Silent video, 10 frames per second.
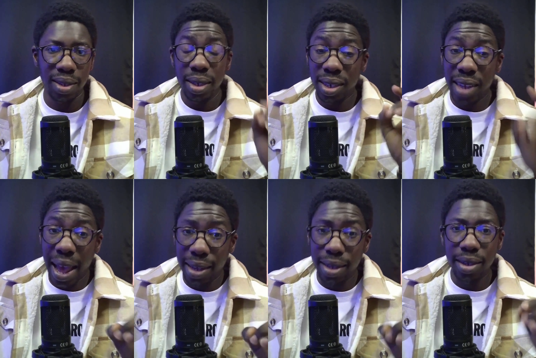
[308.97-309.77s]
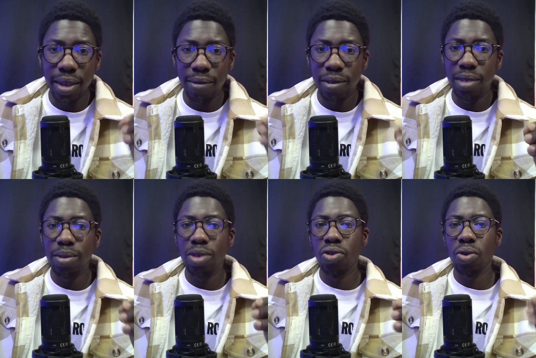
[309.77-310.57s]
Then David
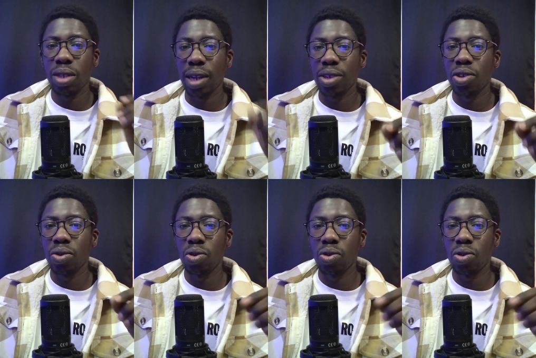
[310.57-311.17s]
Eby drew attention